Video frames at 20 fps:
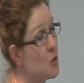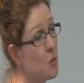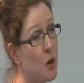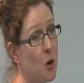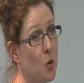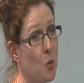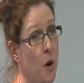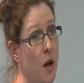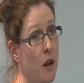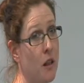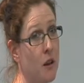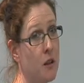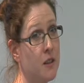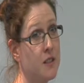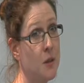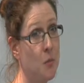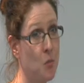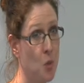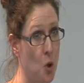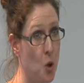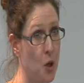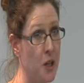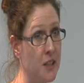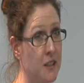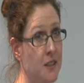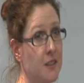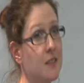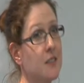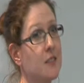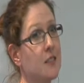to work well in
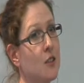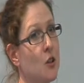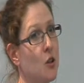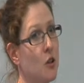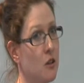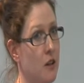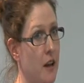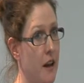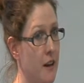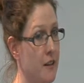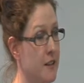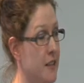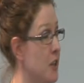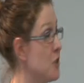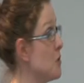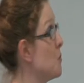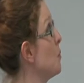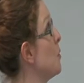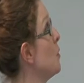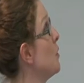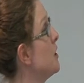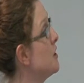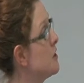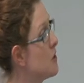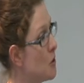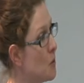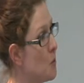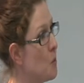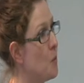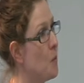diploids.
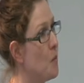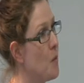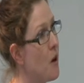Tetraploids or